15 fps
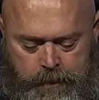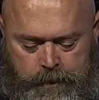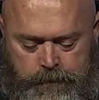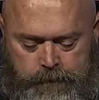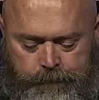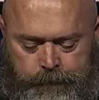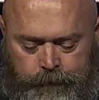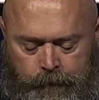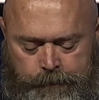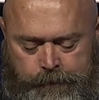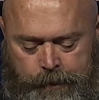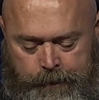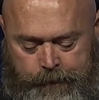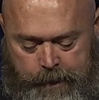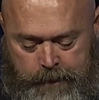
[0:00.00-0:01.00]
From
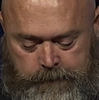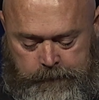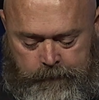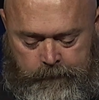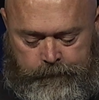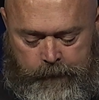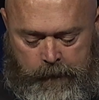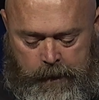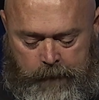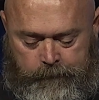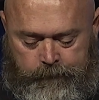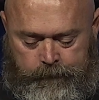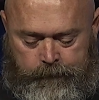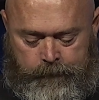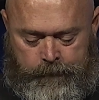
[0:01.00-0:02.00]

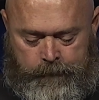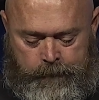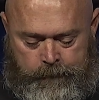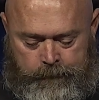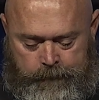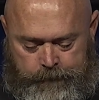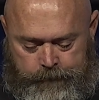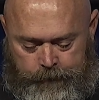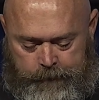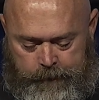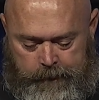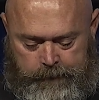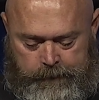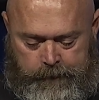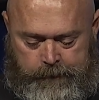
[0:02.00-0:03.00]
2005 to
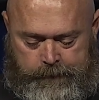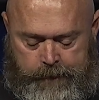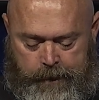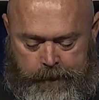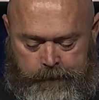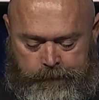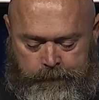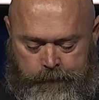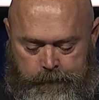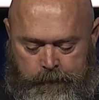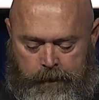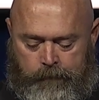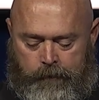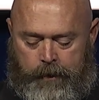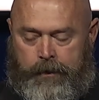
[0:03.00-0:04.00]
2010,
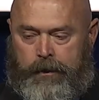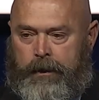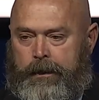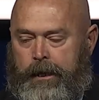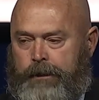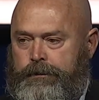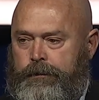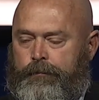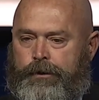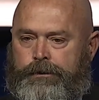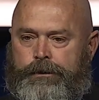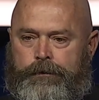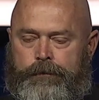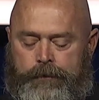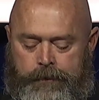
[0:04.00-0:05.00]
I worked at Acacia
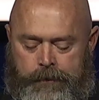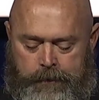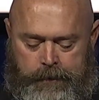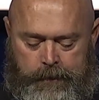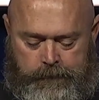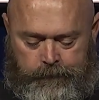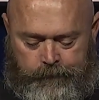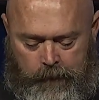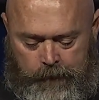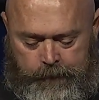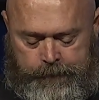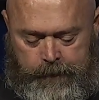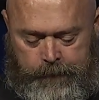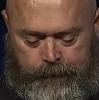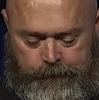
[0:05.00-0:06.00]
Prison as a
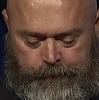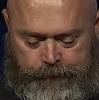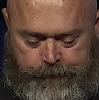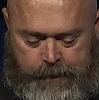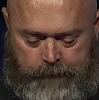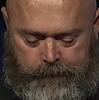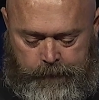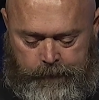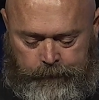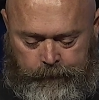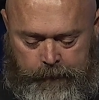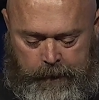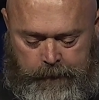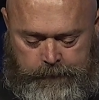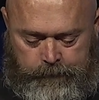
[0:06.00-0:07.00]
volunteer prison chaplain
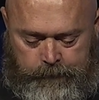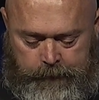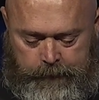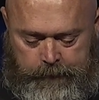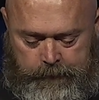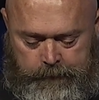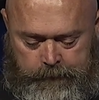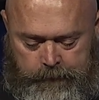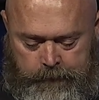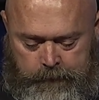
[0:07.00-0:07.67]
3 days a week.